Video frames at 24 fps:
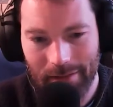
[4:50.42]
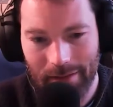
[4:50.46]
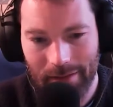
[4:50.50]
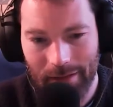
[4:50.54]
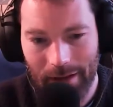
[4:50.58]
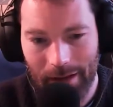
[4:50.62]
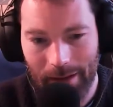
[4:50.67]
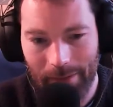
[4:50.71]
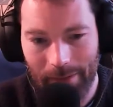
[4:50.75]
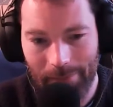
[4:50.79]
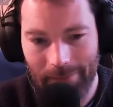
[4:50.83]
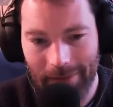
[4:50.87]

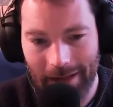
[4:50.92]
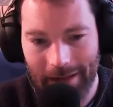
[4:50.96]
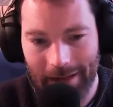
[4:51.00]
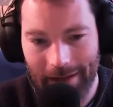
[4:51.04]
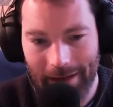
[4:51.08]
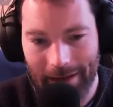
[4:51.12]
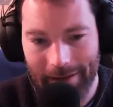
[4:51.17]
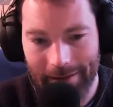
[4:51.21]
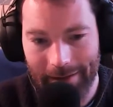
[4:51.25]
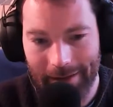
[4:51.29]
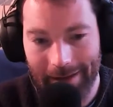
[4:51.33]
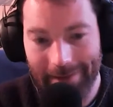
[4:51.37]

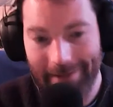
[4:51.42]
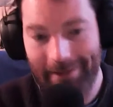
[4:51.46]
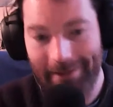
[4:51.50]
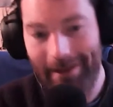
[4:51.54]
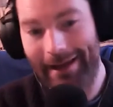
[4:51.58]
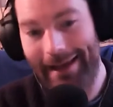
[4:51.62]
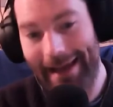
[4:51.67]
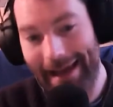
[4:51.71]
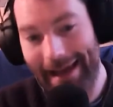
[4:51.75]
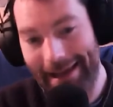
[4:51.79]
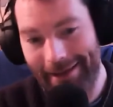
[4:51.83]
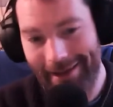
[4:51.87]
Like, and
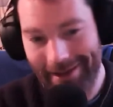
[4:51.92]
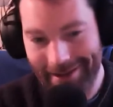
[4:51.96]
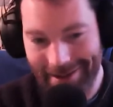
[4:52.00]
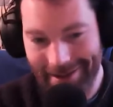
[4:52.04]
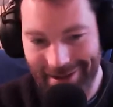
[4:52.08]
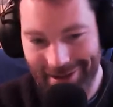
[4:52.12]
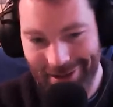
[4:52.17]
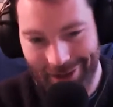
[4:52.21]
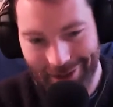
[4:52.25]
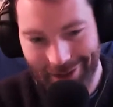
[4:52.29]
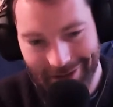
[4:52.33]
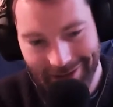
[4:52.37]
again,
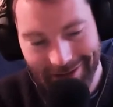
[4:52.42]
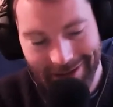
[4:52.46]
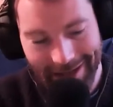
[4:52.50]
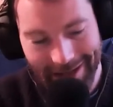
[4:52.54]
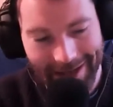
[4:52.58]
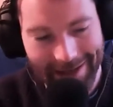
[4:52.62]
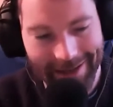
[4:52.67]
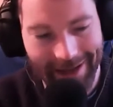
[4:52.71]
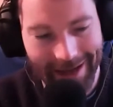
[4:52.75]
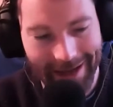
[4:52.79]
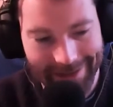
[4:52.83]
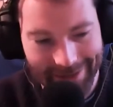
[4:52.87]
this is not to
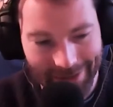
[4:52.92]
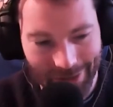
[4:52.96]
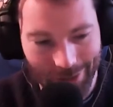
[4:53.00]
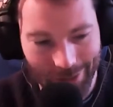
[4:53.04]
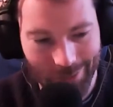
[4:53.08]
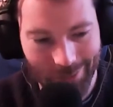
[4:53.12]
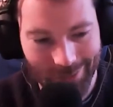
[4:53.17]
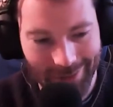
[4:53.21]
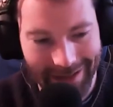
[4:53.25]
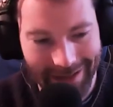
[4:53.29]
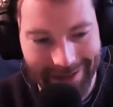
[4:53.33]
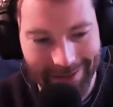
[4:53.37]
say that I
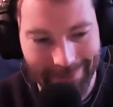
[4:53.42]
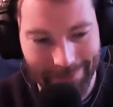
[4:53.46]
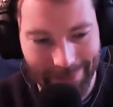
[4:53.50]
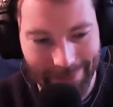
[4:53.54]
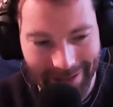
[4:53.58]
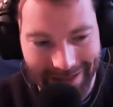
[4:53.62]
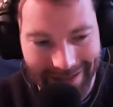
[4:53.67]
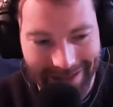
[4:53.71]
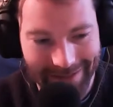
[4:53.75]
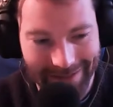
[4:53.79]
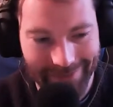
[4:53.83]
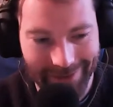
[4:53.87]
don't like
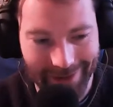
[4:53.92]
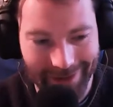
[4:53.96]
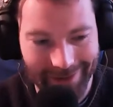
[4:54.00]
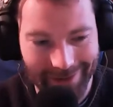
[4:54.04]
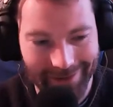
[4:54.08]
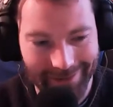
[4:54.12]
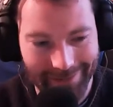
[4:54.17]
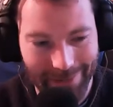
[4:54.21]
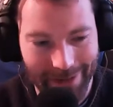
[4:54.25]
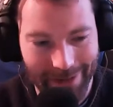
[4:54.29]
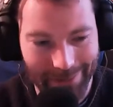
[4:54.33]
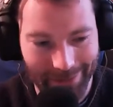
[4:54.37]
believe
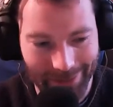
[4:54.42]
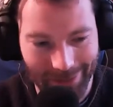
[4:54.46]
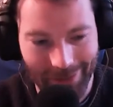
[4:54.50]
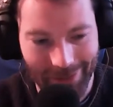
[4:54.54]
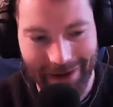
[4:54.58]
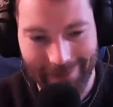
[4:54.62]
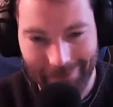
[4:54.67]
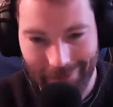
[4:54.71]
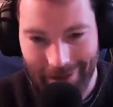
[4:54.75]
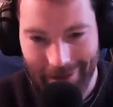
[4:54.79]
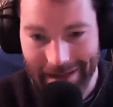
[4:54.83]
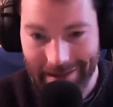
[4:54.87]
that people
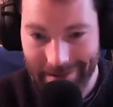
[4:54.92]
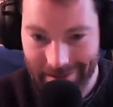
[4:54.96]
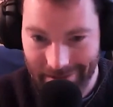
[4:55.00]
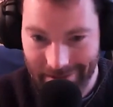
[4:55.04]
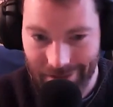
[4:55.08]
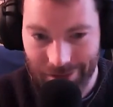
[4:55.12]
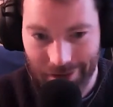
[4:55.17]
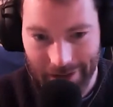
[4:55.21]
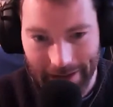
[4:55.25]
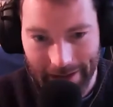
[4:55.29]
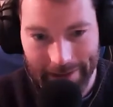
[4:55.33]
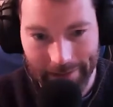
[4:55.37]
don't have rights
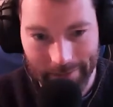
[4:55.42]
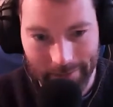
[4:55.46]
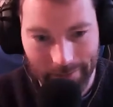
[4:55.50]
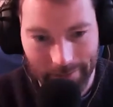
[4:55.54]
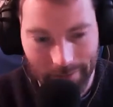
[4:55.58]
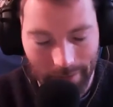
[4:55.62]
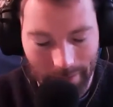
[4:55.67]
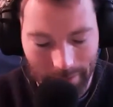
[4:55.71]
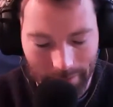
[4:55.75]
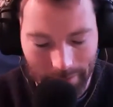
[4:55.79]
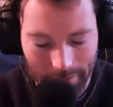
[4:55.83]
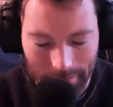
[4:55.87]
to try
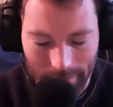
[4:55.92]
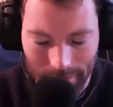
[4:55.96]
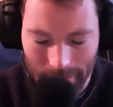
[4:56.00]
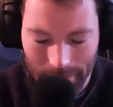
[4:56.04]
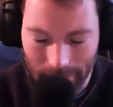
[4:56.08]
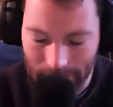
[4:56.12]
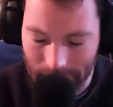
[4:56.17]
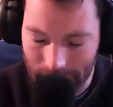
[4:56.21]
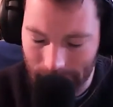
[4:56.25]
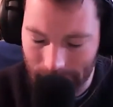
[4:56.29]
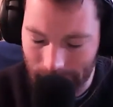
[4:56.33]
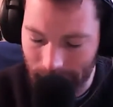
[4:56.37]
and
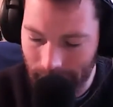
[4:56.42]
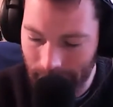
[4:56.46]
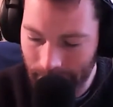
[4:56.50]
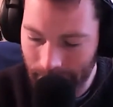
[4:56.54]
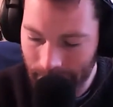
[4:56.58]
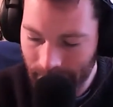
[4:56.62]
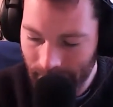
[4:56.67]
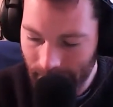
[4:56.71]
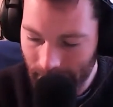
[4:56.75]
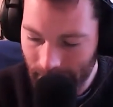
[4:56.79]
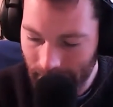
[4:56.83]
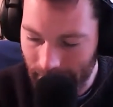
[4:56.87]

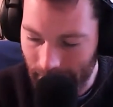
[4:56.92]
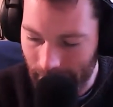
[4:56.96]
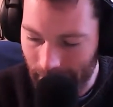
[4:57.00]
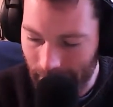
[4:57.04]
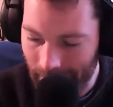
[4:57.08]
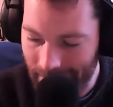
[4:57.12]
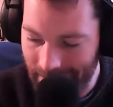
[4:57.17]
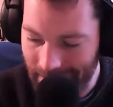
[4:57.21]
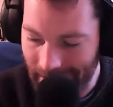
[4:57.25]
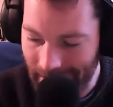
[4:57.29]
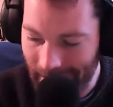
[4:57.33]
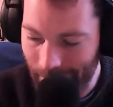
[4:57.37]
you
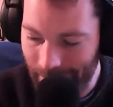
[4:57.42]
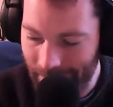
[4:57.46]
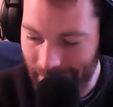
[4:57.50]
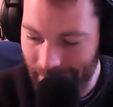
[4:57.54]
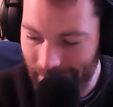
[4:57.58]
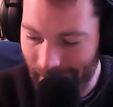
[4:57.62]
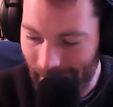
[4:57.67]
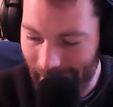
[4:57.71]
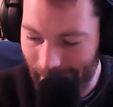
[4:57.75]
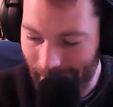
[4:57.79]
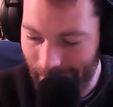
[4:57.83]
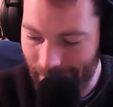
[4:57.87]
know, because I
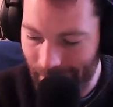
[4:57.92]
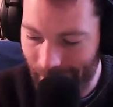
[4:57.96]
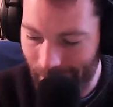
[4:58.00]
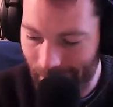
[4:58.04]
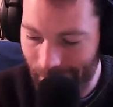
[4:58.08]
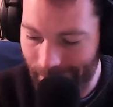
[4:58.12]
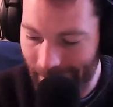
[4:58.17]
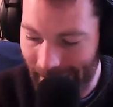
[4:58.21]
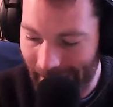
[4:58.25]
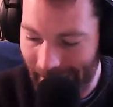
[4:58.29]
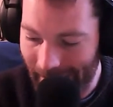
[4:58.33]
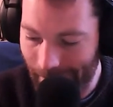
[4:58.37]
would
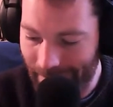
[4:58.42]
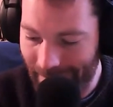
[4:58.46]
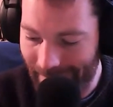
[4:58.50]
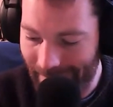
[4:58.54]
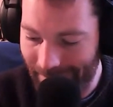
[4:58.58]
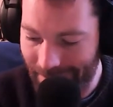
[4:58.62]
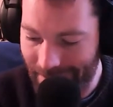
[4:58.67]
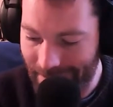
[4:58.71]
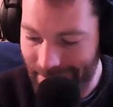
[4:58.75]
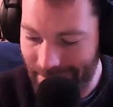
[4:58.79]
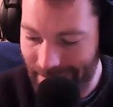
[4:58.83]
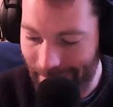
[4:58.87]
hope that I would
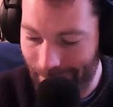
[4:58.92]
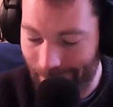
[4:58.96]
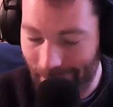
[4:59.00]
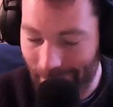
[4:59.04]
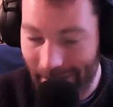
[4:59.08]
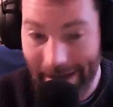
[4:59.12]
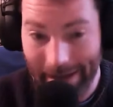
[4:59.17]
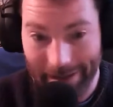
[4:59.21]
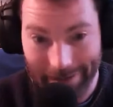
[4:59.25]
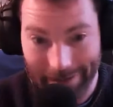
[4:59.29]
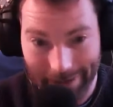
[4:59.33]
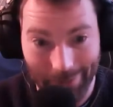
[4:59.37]
have the same
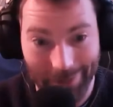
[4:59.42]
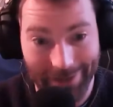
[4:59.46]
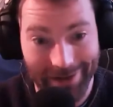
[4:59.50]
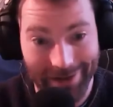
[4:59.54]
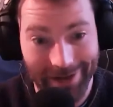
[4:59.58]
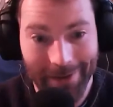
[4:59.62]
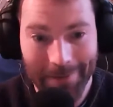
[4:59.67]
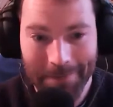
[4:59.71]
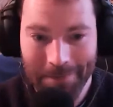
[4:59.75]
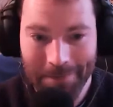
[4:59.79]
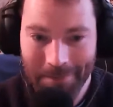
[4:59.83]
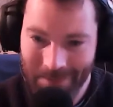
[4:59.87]
right, and I
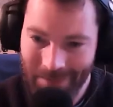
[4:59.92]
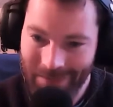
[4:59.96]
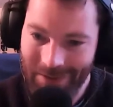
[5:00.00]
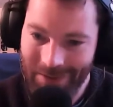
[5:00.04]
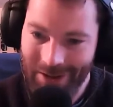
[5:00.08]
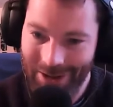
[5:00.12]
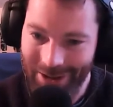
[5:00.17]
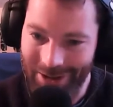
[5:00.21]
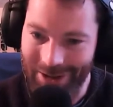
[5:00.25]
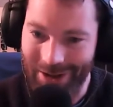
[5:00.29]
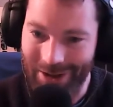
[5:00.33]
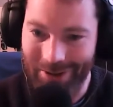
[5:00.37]
would,
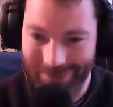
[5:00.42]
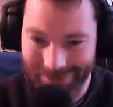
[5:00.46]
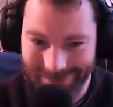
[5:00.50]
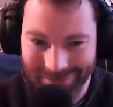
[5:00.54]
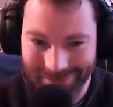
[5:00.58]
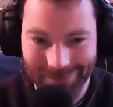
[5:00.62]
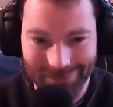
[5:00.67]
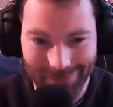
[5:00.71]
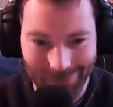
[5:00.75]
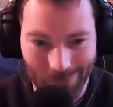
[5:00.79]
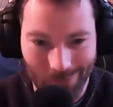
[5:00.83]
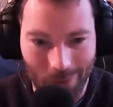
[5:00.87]
you know,
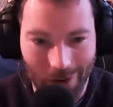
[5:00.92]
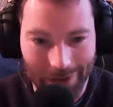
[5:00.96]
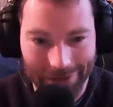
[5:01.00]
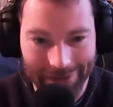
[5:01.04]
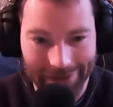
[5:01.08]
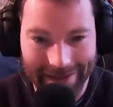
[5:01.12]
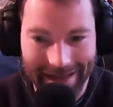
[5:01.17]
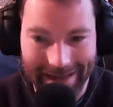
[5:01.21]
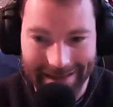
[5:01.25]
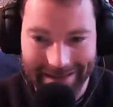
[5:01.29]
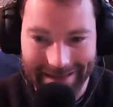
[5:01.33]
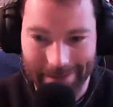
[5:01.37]

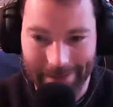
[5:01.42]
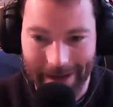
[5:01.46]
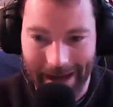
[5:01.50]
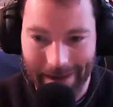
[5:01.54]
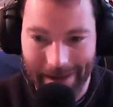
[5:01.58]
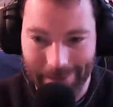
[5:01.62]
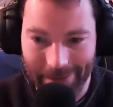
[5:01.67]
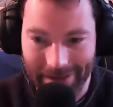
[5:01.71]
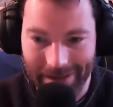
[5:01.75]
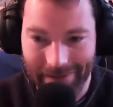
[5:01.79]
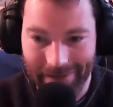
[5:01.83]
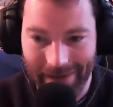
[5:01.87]
want that to
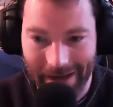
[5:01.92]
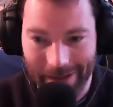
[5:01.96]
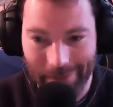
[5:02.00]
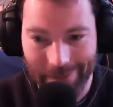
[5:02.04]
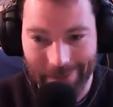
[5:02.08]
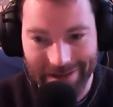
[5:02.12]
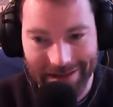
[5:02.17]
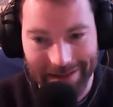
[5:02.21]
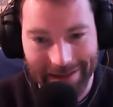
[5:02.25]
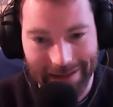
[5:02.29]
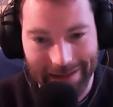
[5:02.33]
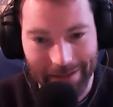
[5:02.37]
happen if I
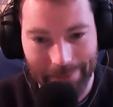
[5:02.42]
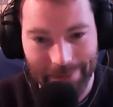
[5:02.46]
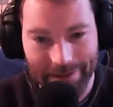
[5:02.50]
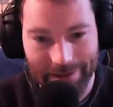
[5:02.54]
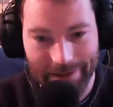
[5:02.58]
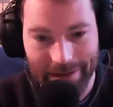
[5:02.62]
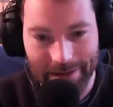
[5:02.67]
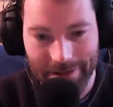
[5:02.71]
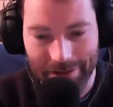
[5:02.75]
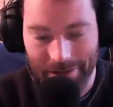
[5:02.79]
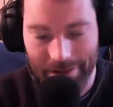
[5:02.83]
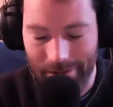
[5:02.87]
was in their
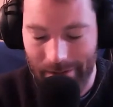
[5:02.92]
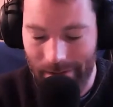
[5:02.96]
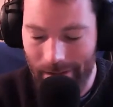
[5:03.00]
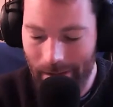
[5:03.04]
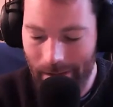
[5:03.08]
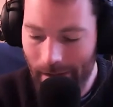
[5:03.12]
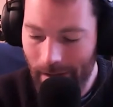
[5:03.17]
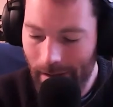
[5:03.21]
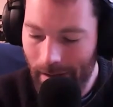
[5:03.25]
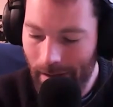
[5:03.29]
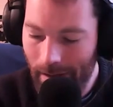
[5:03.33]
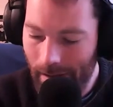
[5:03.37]
position.